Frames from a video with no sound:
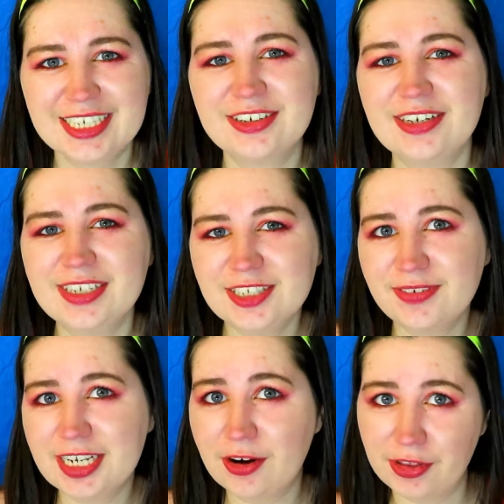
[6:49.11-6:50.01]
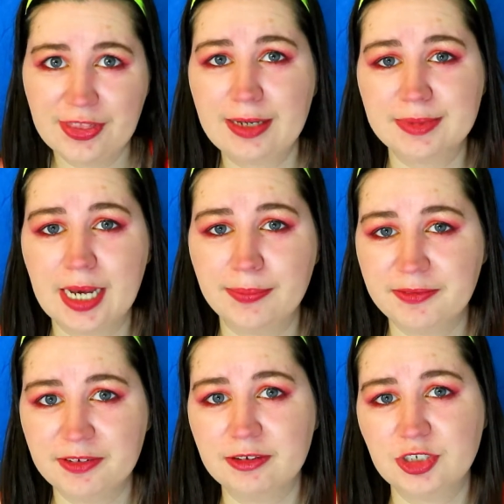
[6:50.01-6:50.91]
So give this video a thumbs up
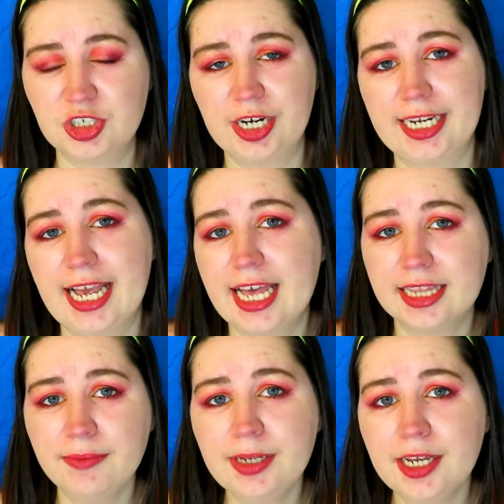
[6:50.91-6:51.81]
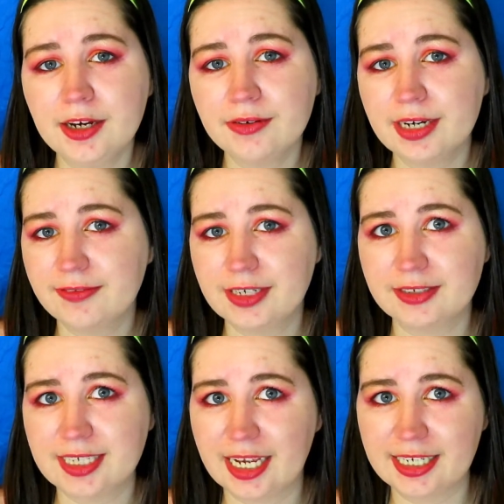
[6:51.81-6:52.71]
if you enjoyed it, and let me know if
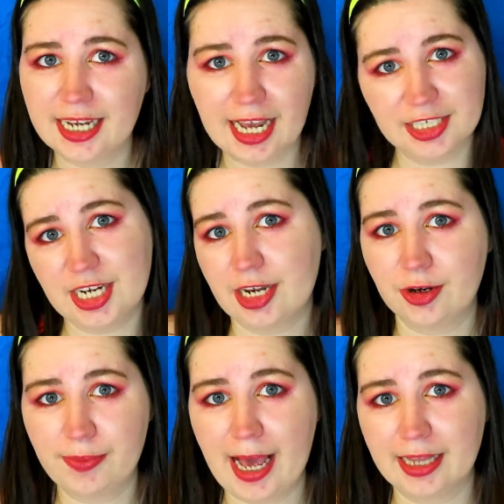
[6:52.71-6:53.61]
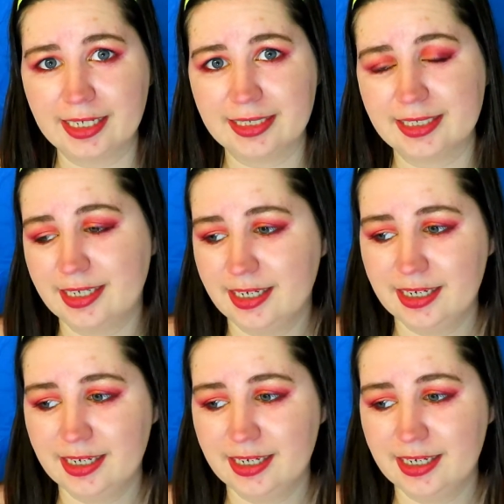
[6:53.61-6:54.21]
there's any eyeshadow palettes